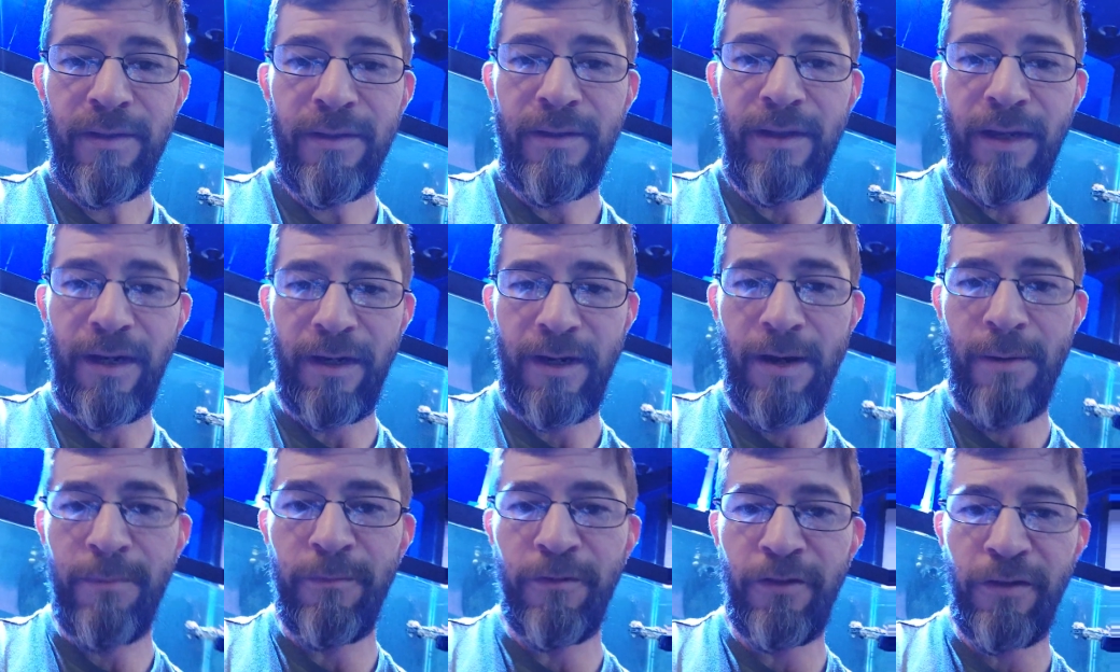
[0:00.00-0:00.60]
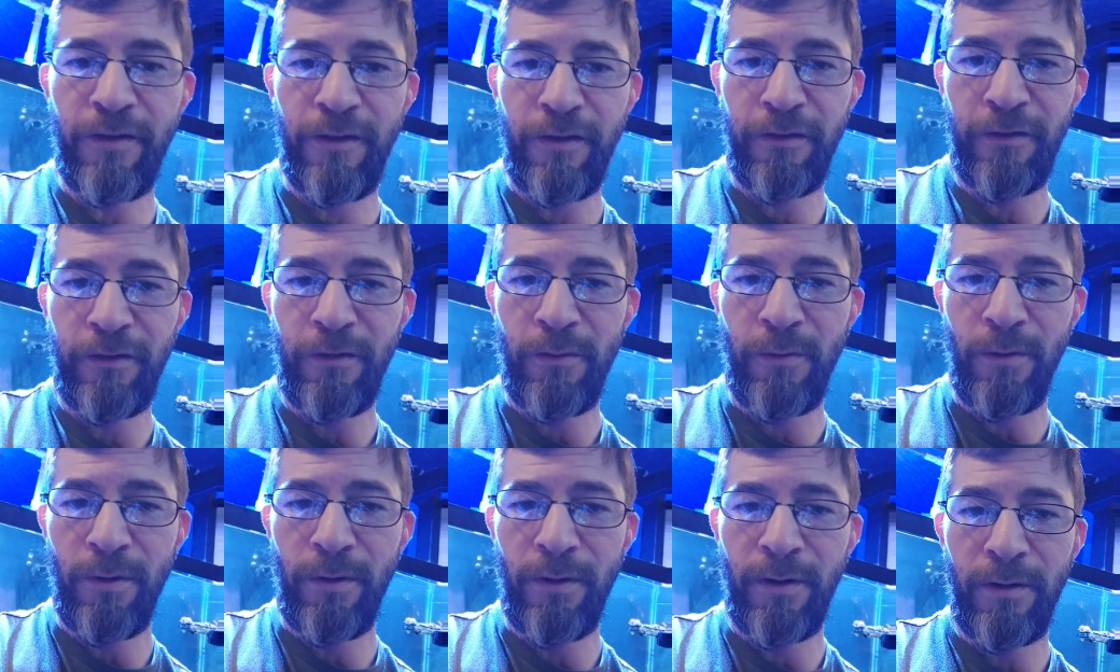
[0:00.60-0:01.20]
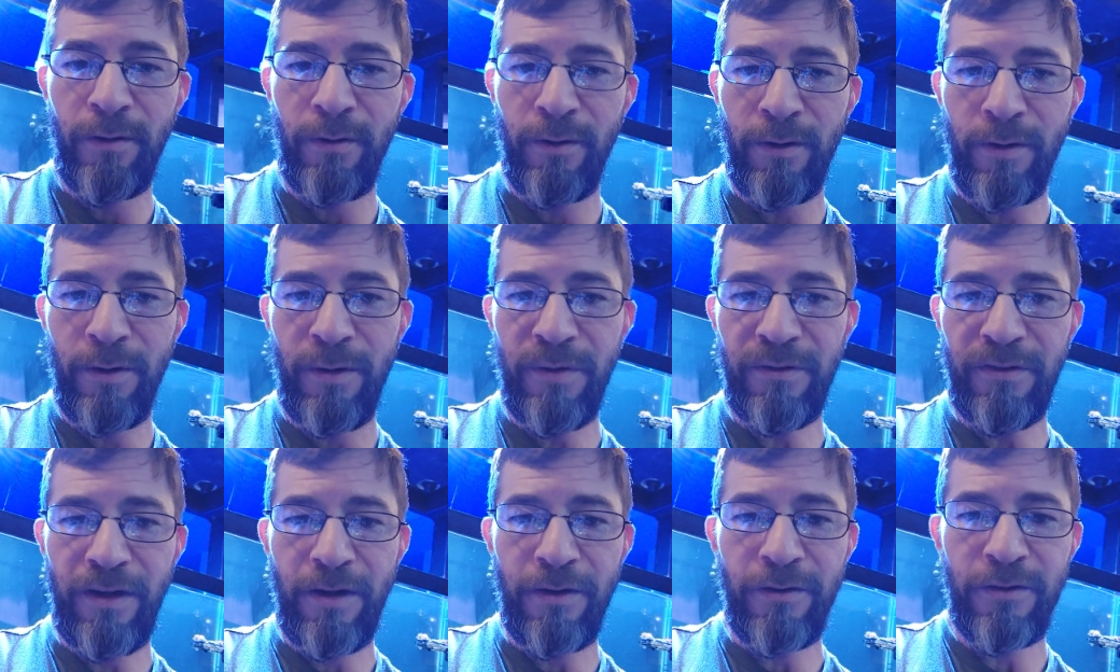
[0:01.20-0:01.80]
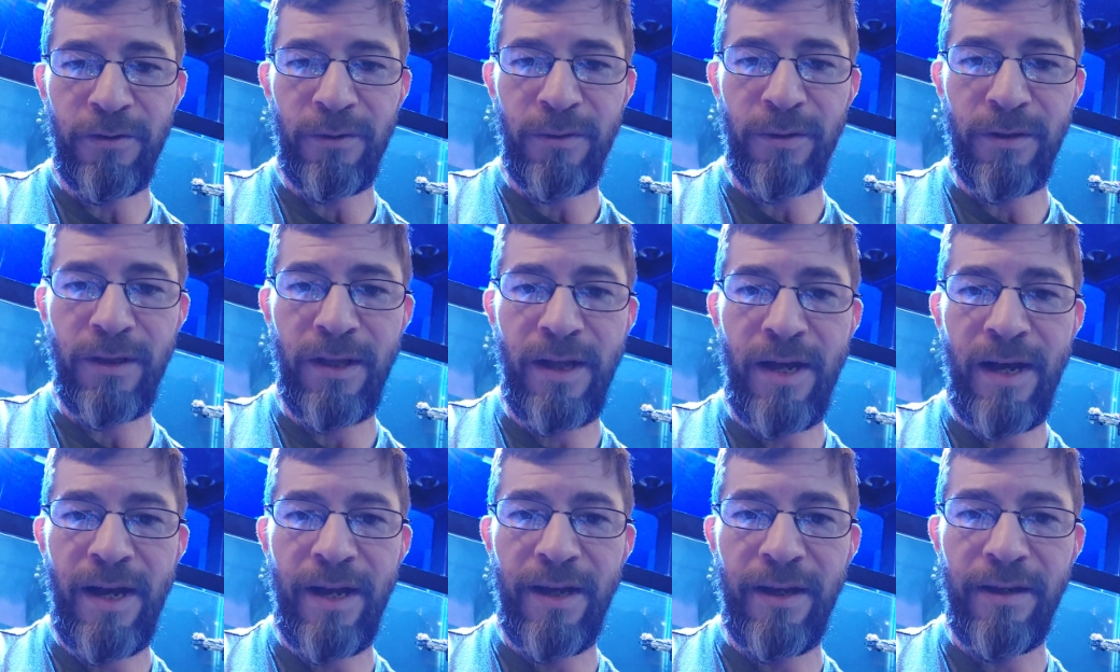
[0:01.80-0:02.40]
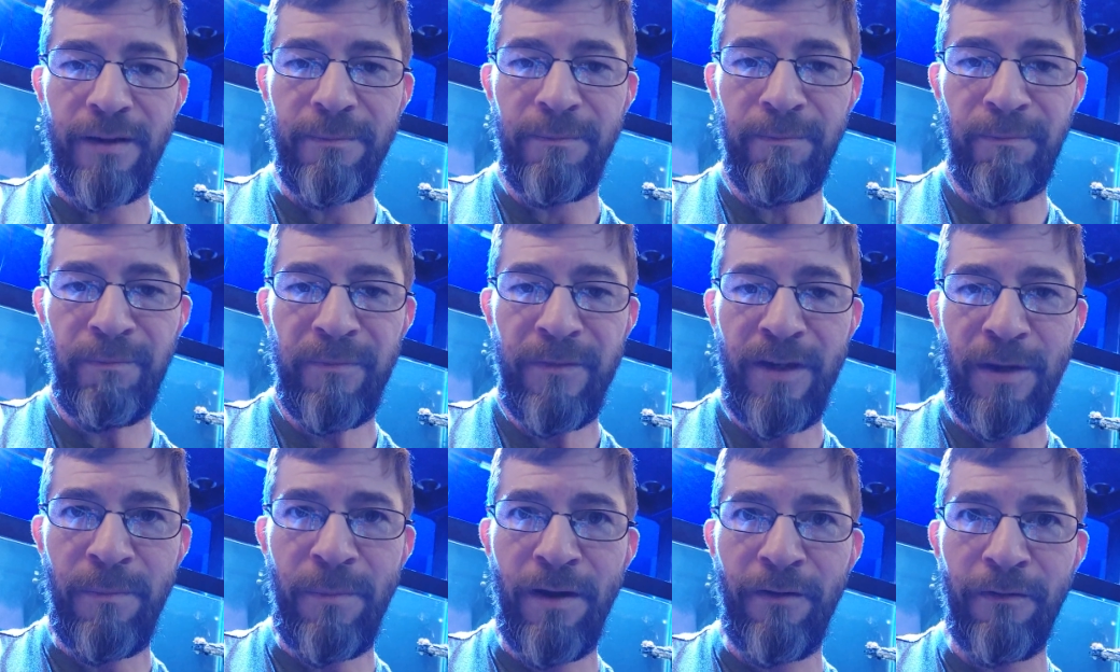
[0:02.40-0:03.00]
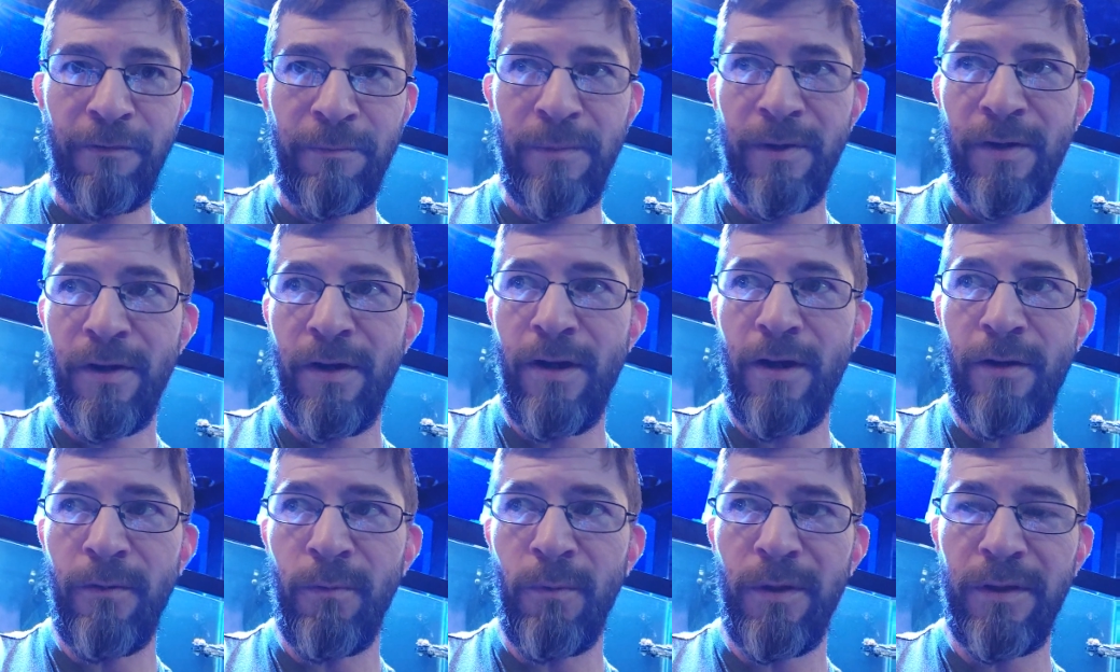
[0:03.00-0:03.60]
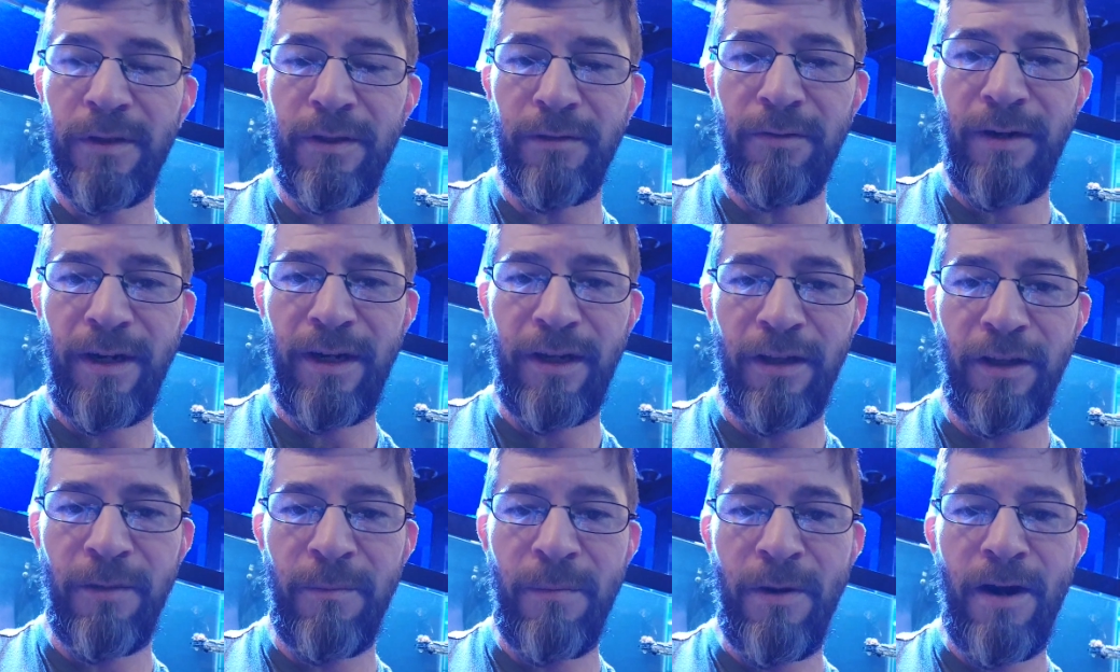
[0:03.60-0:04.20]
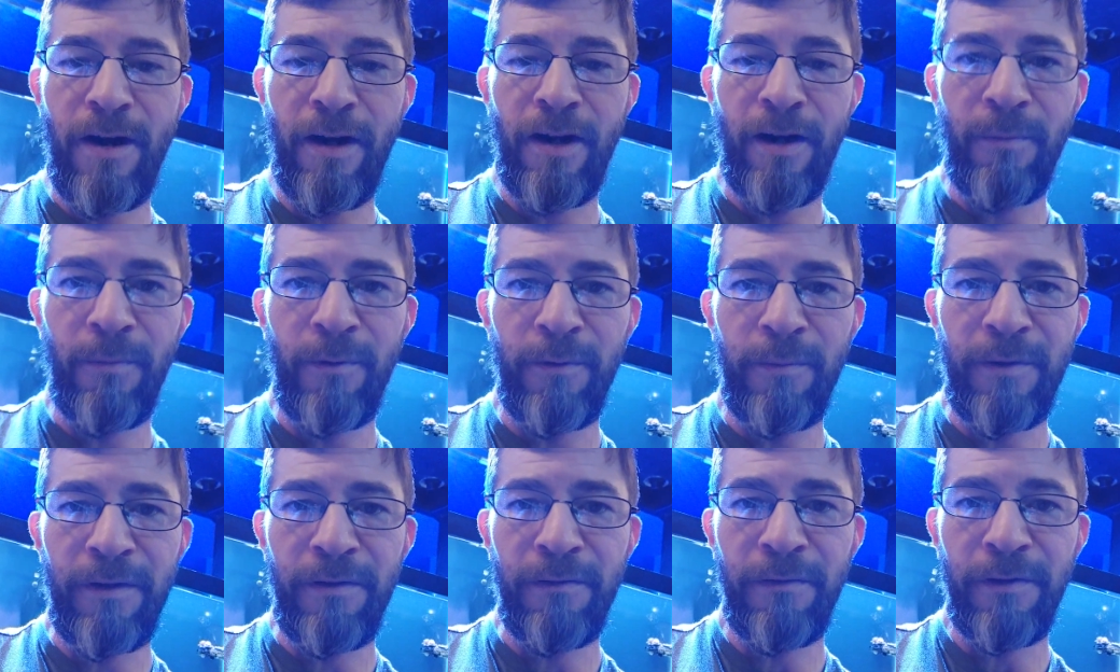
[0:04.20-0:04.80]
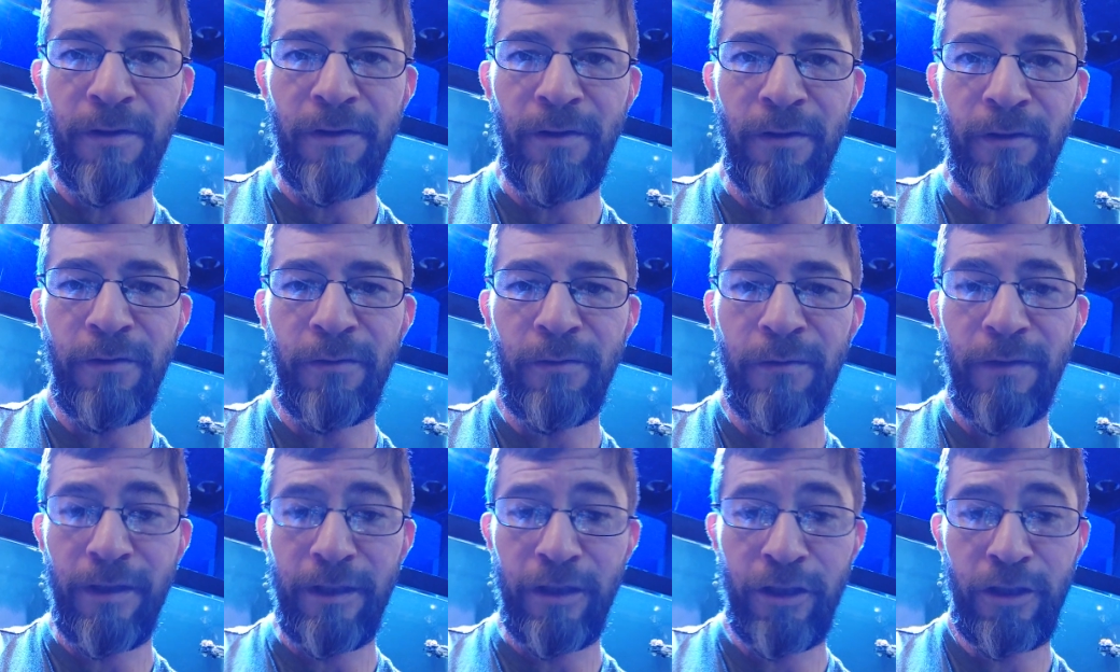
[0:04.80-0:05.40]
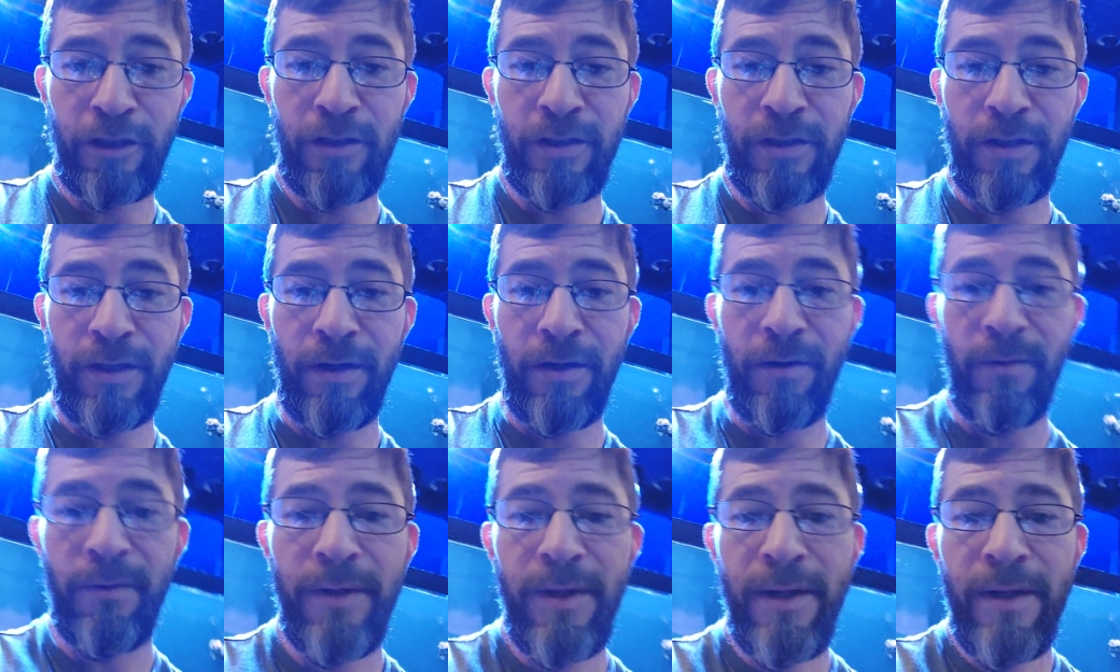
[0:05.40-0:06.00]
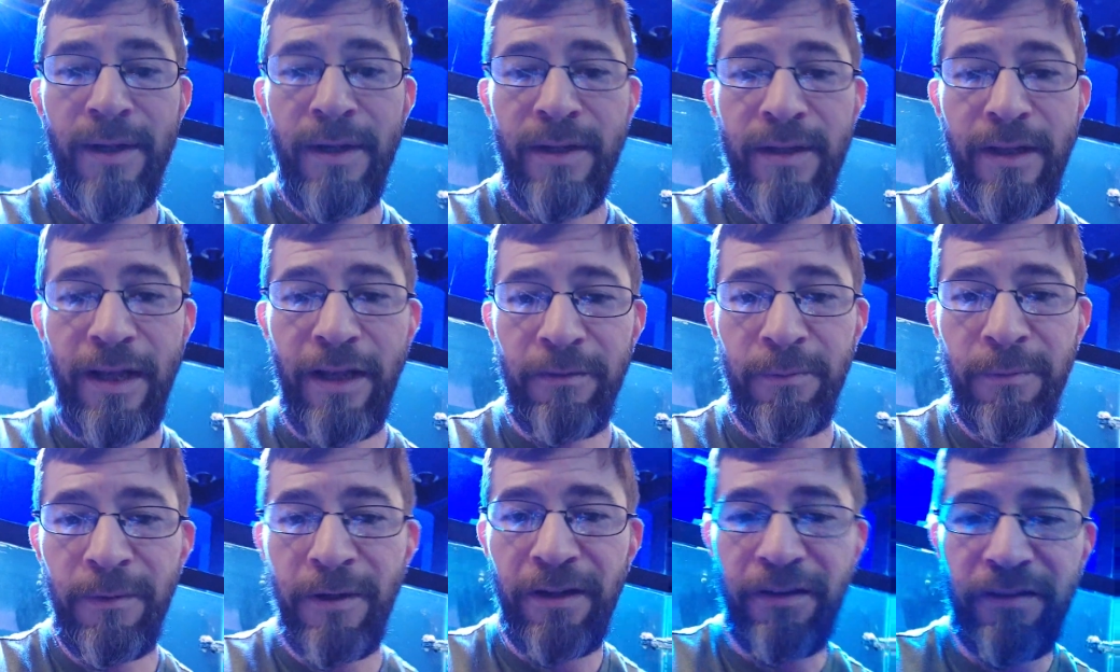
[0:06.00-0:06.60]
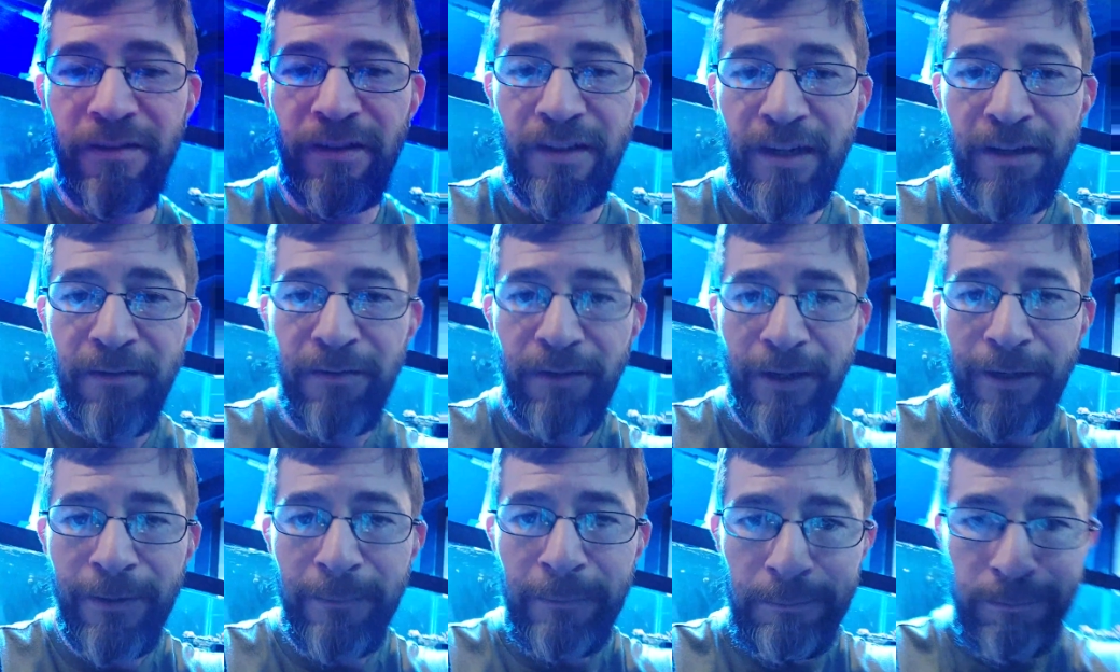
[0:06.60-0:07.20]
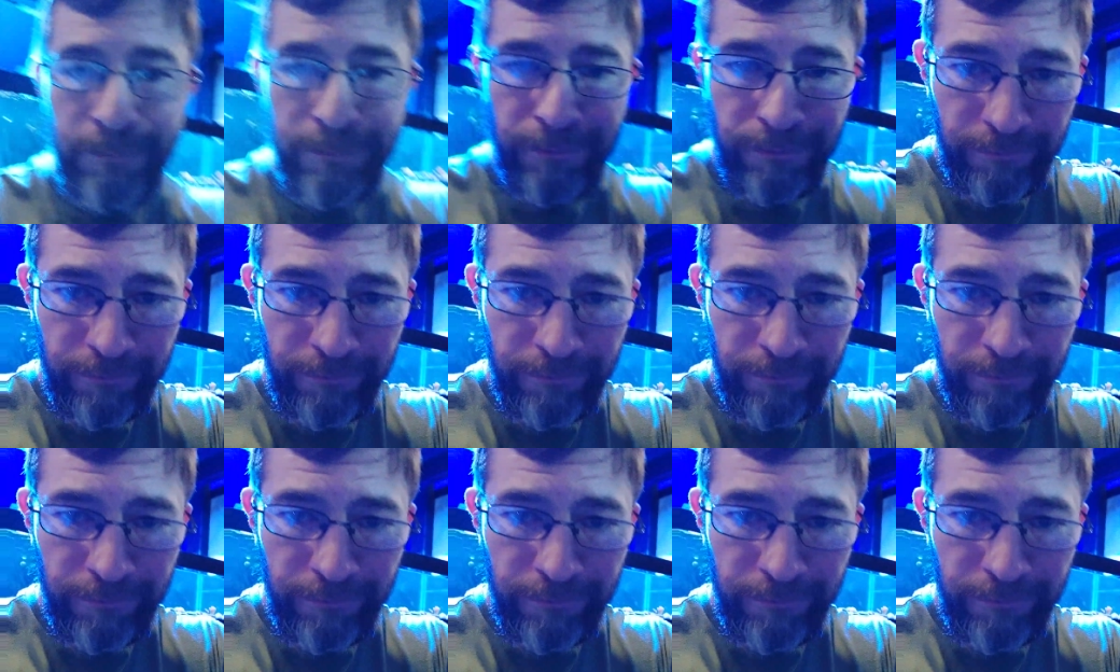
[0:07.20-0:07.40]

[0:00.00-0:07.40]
that comes to the store or goes out to a client, above and beyond what the regular markup would be for those fish. So that's pretty significant.